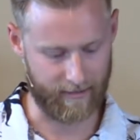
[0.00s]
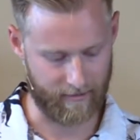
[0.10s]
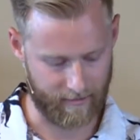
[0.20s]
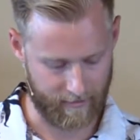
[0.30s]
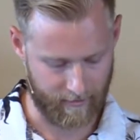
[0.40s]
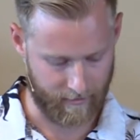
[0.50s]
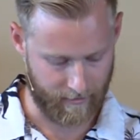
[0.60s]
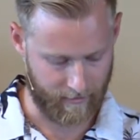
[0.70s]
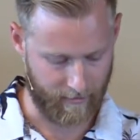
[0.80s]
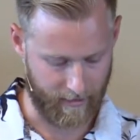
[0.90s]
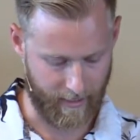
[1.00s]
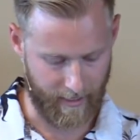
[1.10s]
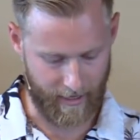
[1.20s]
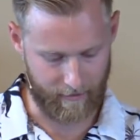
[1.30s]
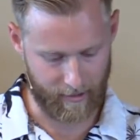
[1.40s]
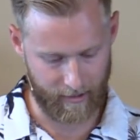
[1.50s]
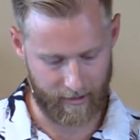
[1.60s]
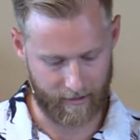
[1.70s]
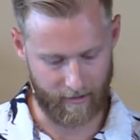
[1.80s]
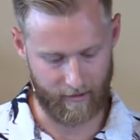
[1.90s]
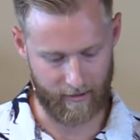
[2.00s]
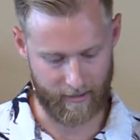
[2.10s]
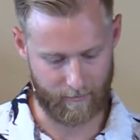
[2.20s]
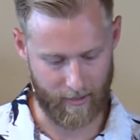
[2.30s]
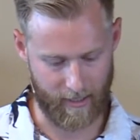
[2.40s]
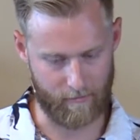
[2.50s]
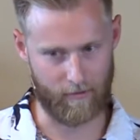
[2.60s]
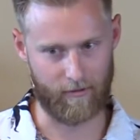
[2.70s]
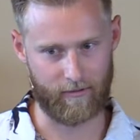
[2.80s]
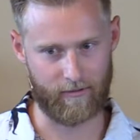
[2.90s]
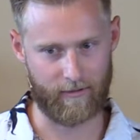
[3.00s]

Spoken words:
And again, I'd really call this parable